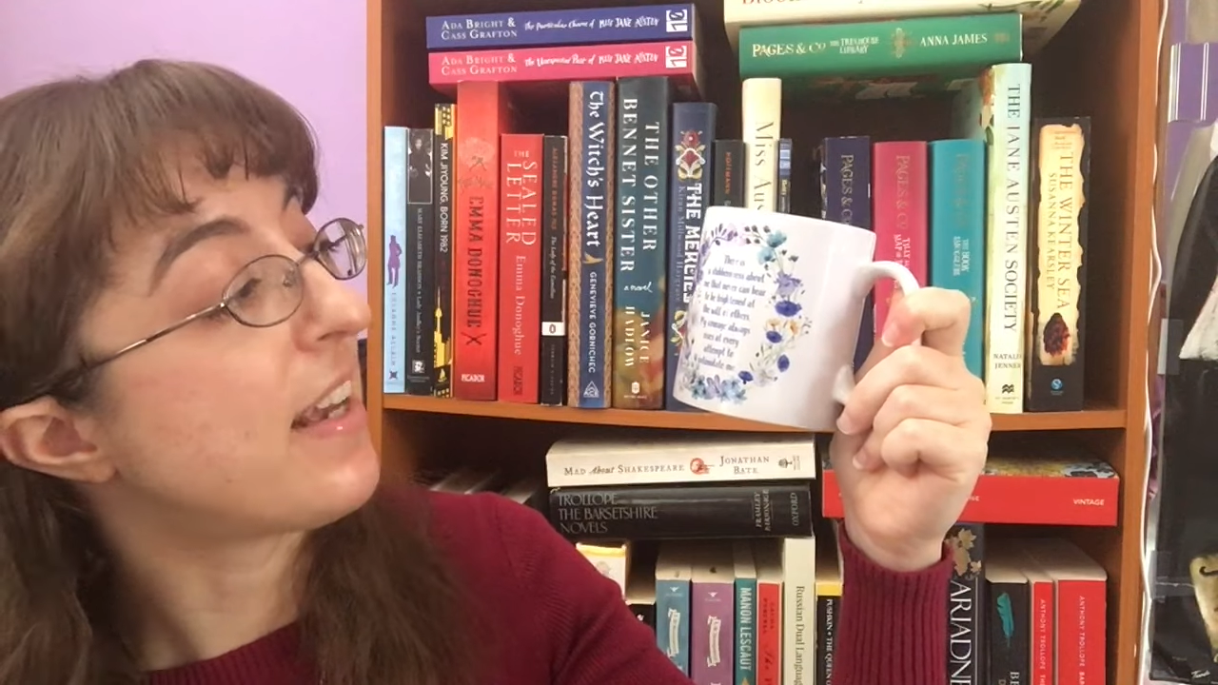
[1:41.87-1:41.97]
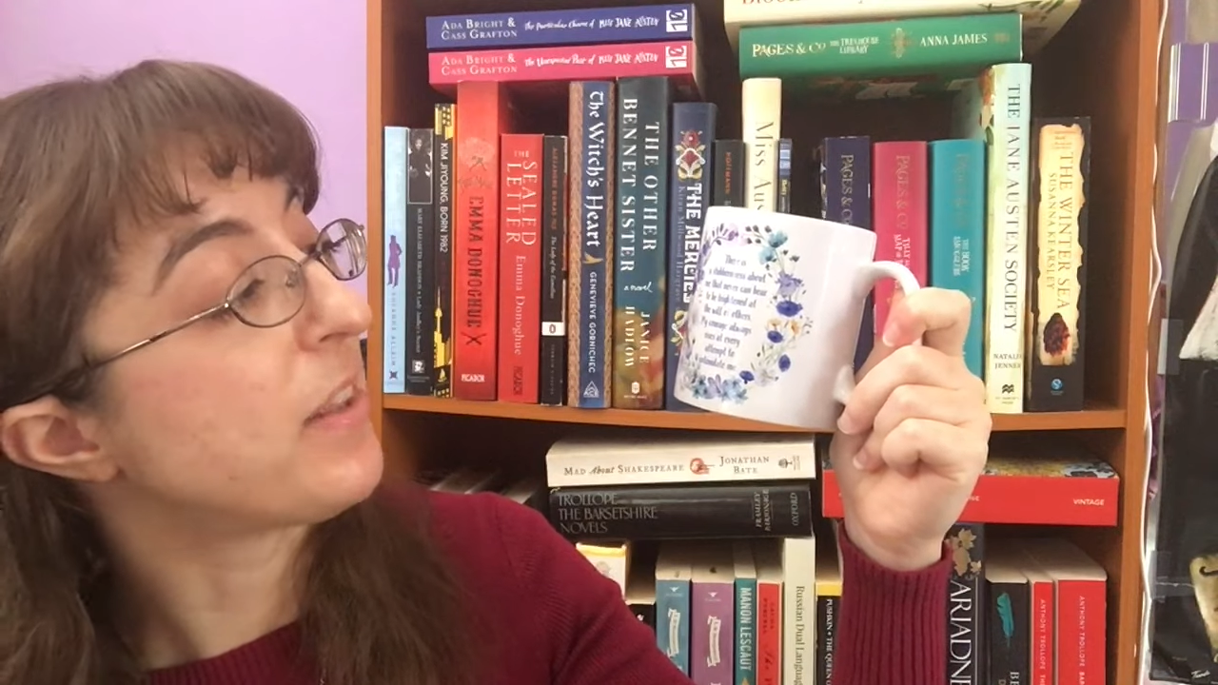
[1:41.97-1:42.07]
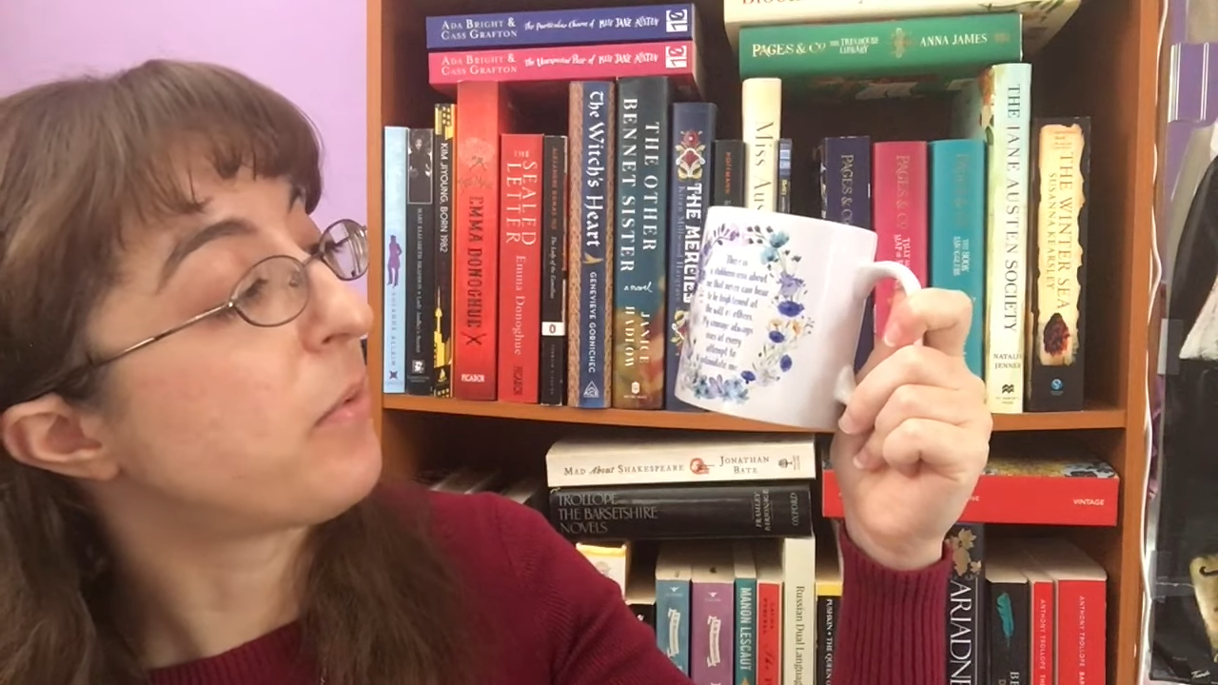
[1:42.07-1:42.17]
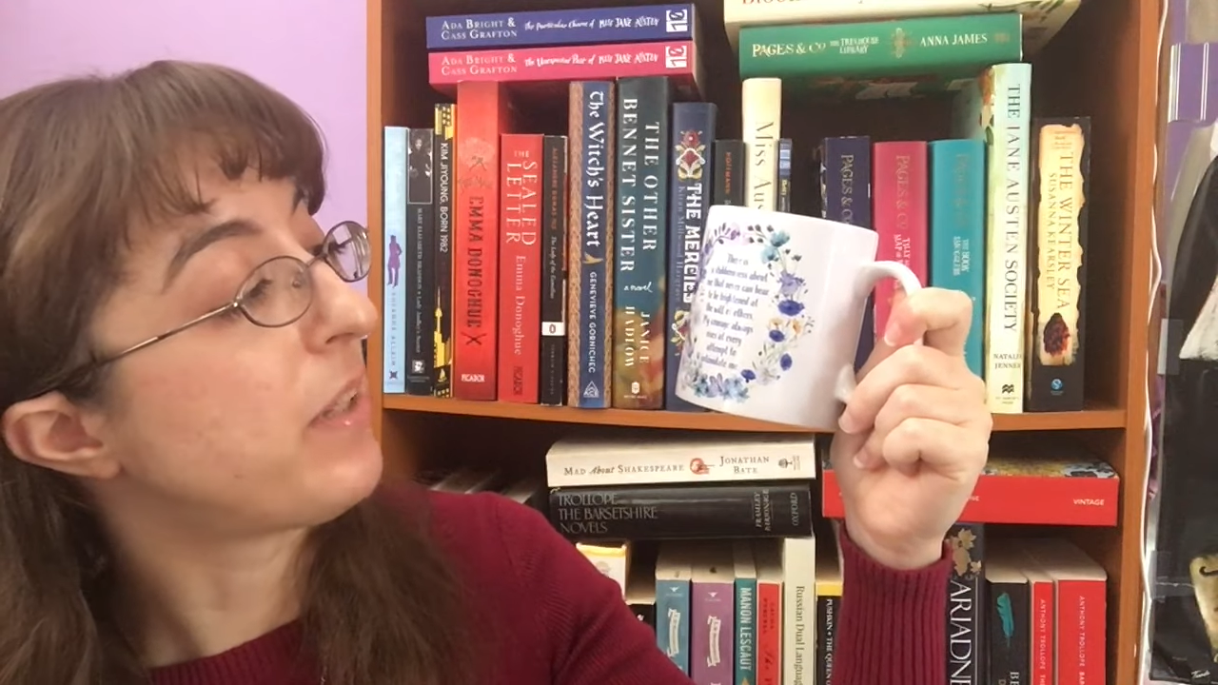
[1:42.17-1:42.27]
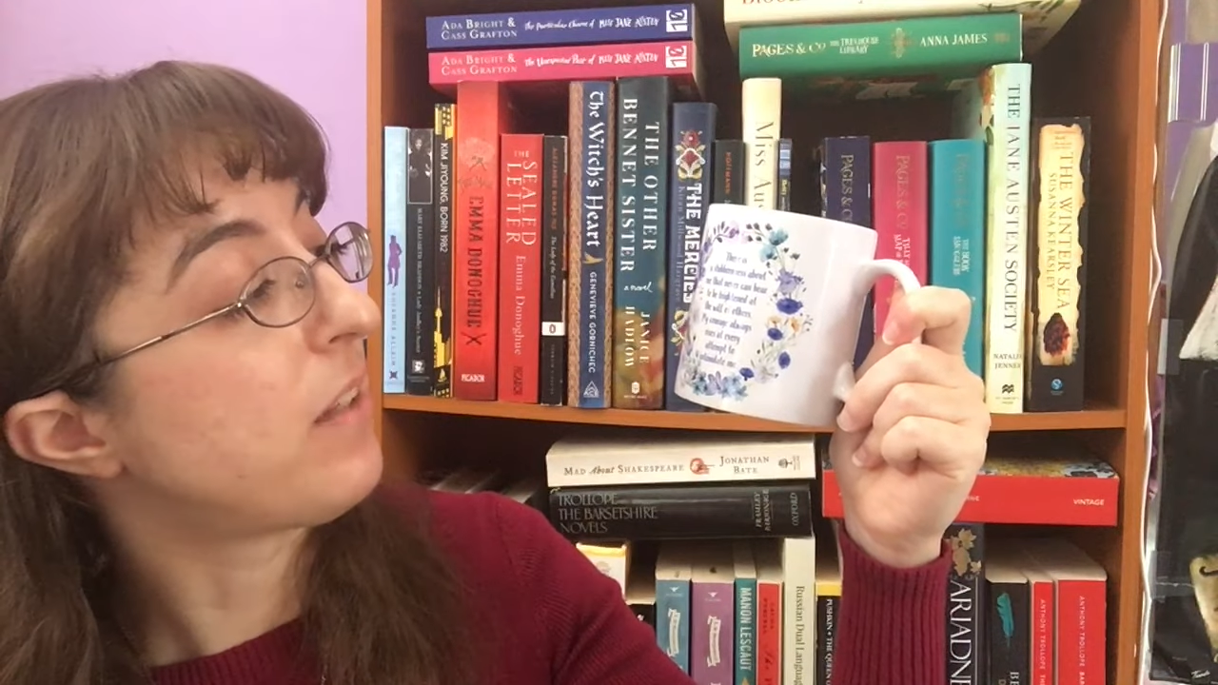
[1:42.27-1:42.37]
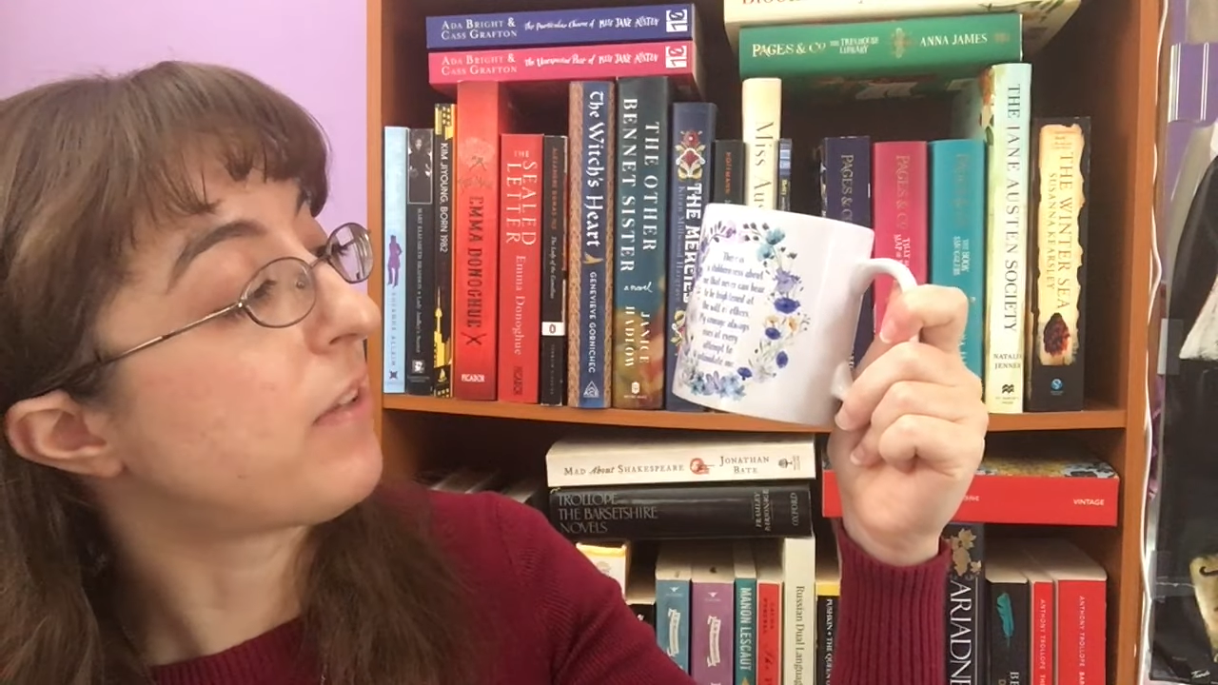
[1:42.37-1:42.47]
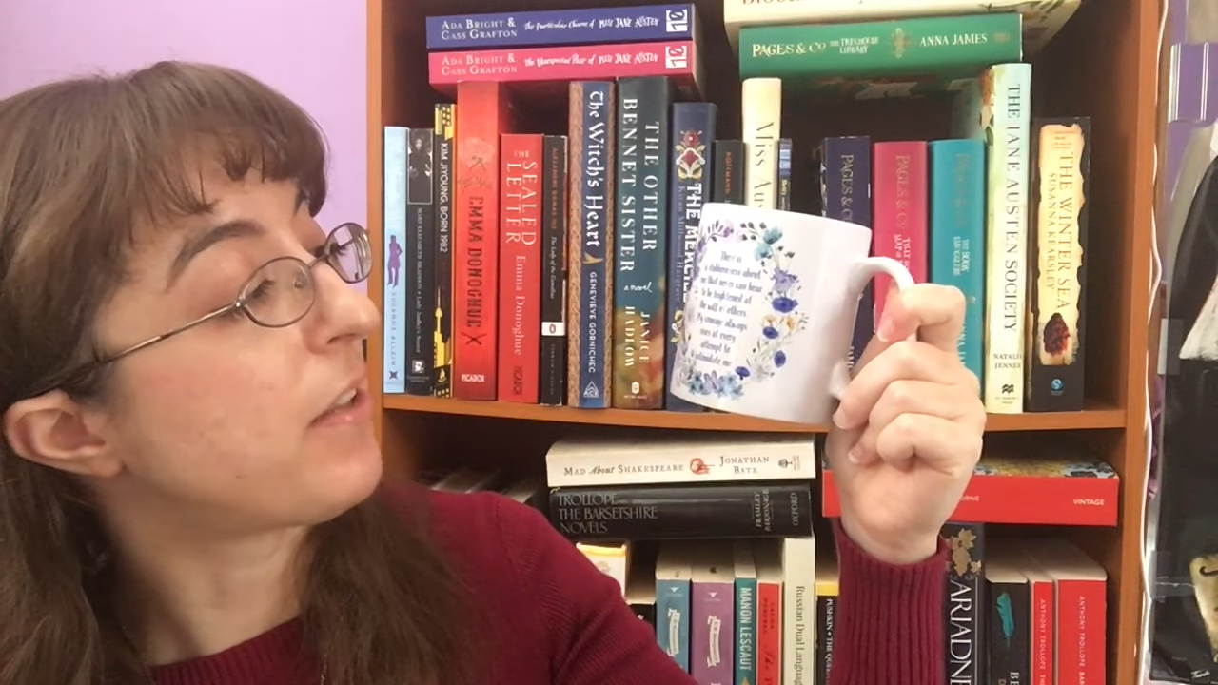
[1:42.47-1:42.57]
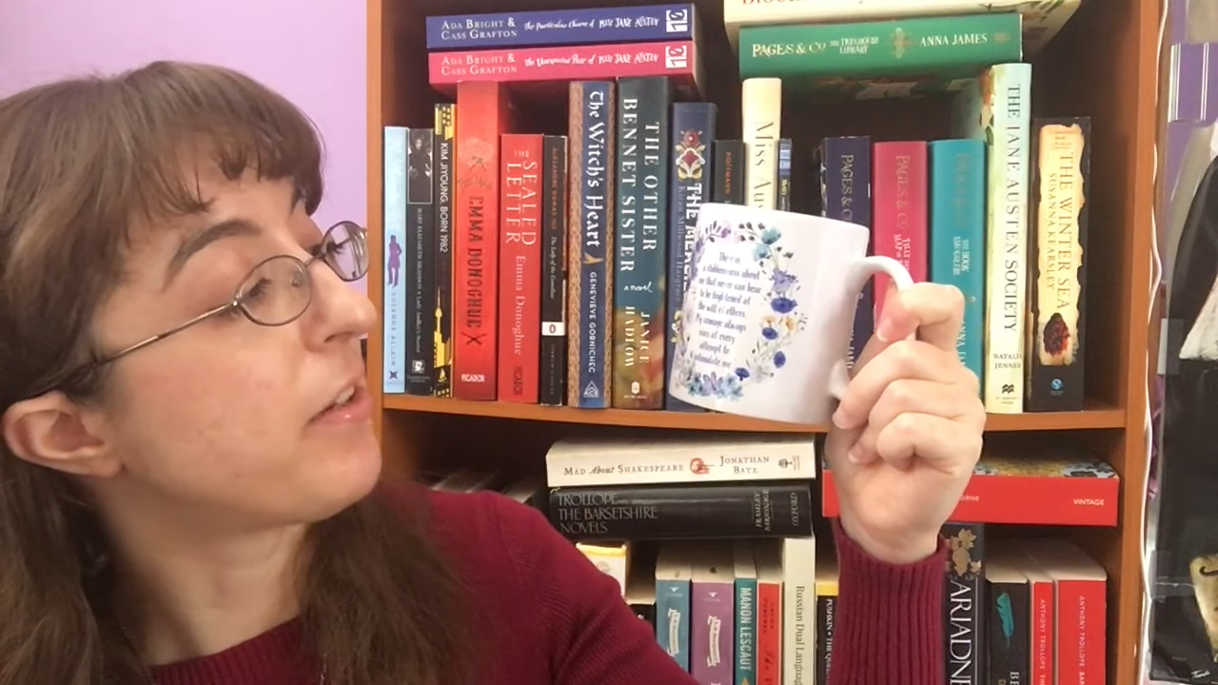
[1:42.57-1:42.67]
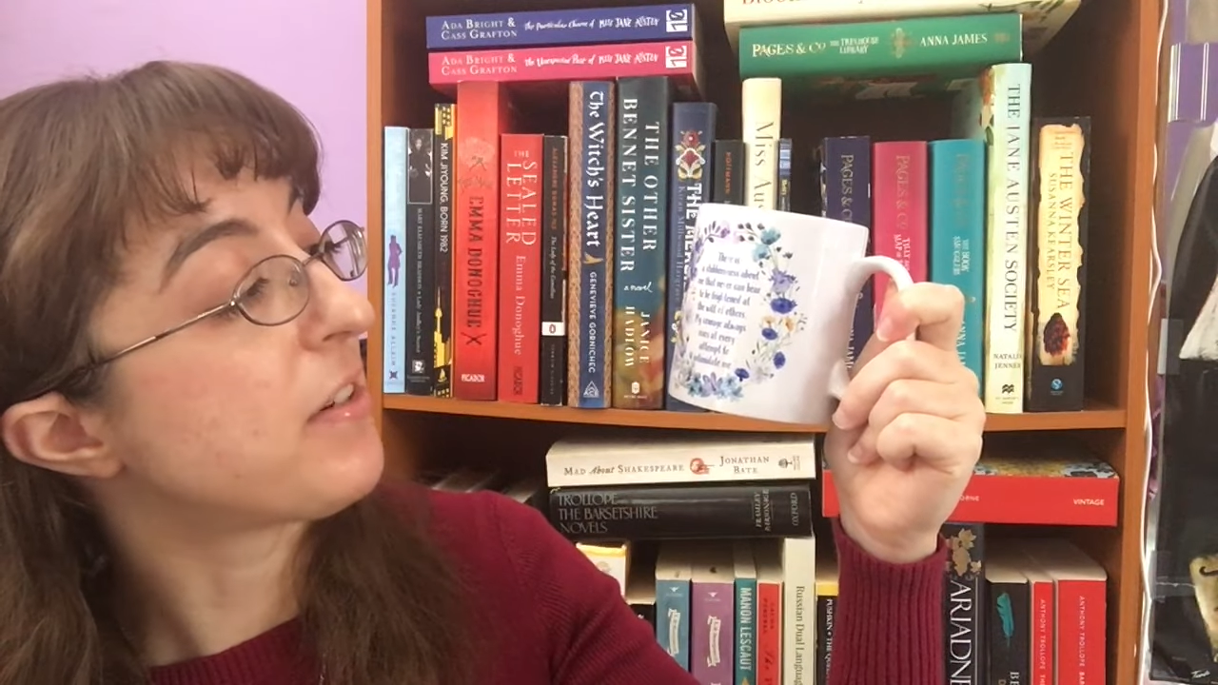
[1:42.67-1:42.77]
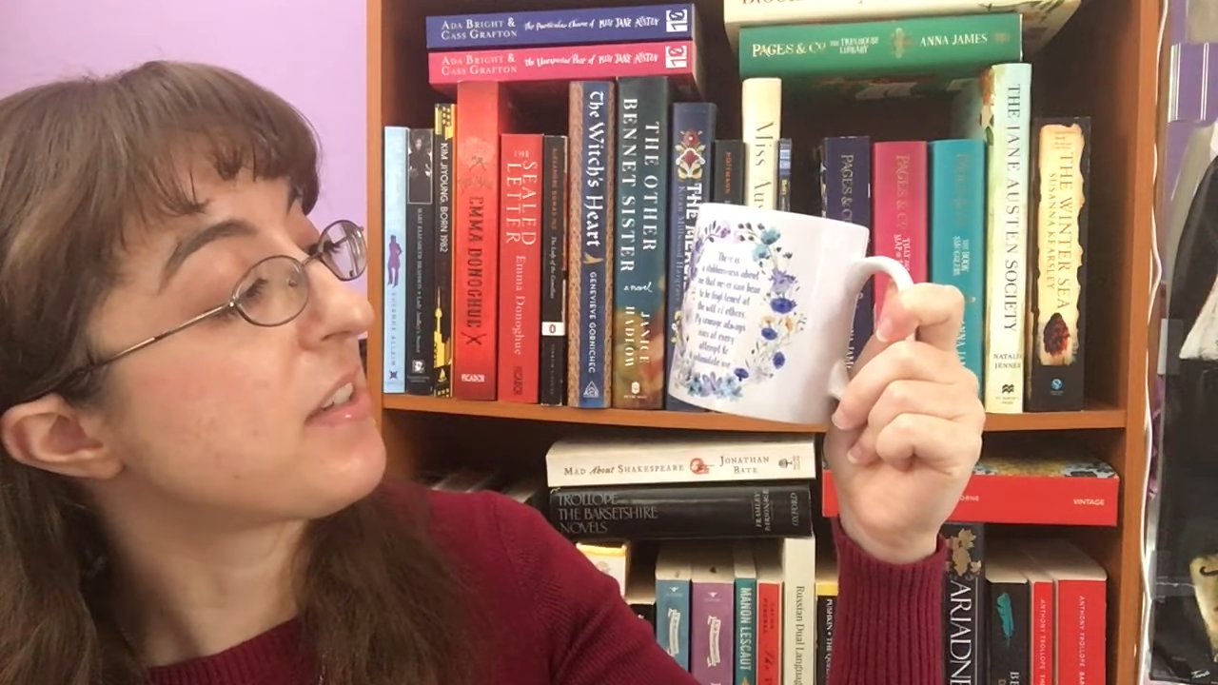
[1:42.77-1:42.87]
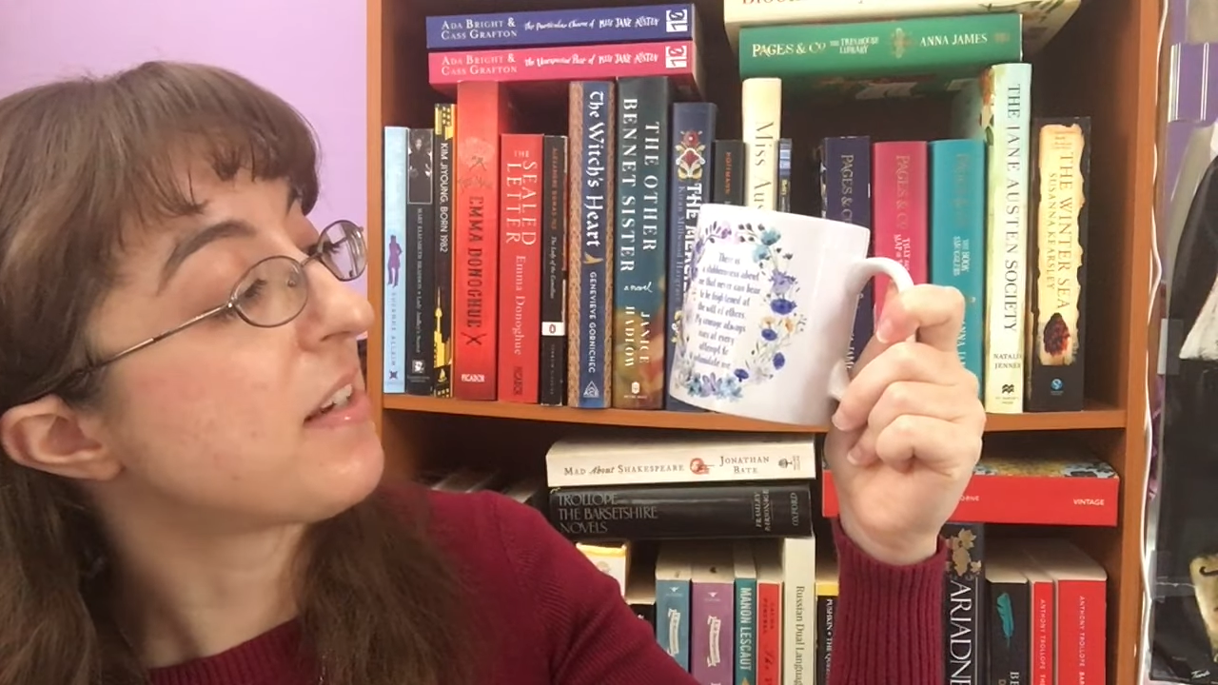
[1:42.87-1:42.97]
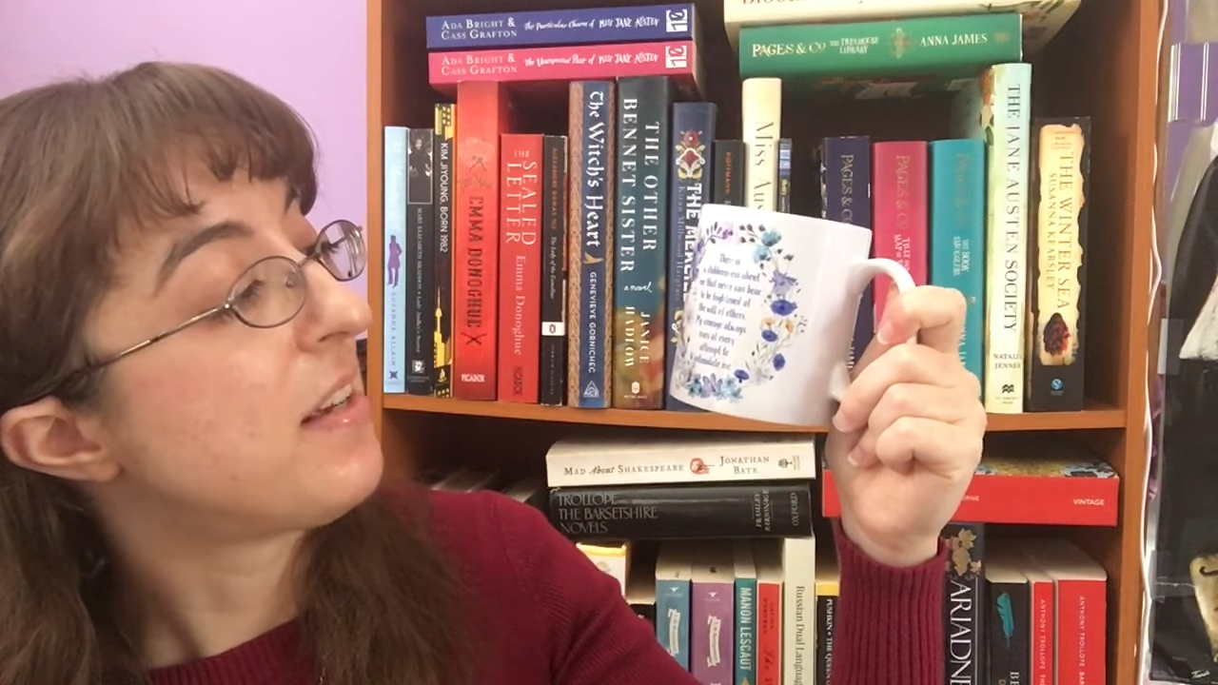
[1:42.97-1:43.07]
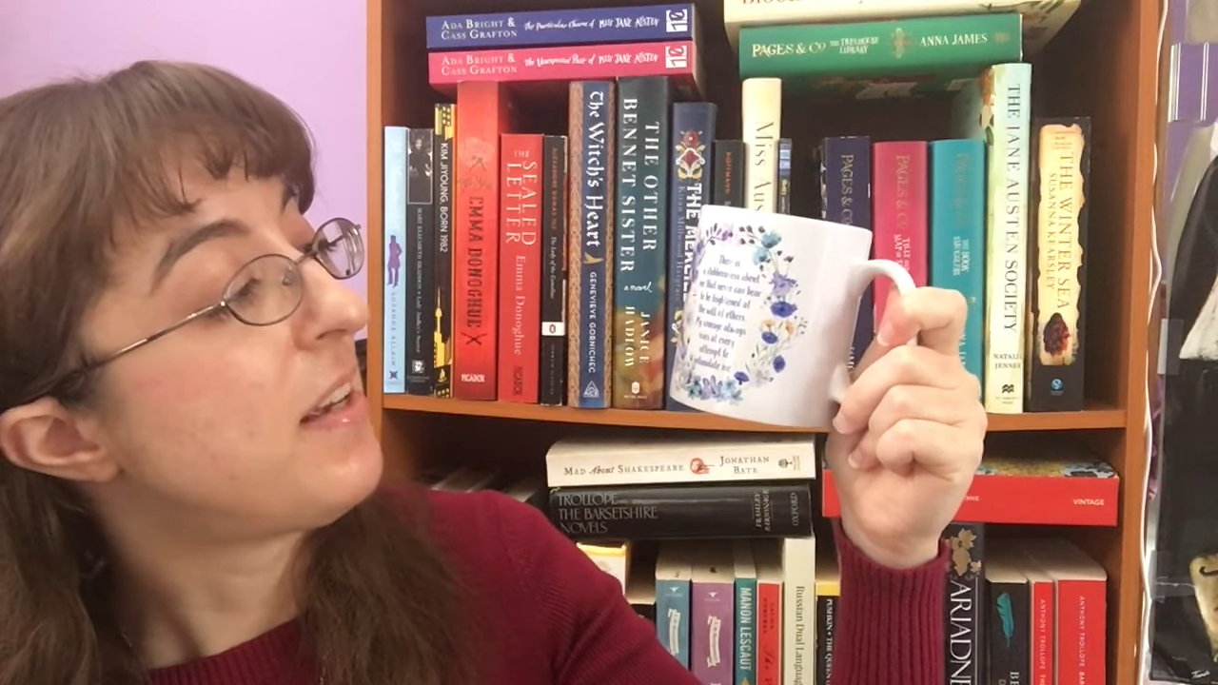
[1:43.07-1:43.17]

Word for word: at the will of others.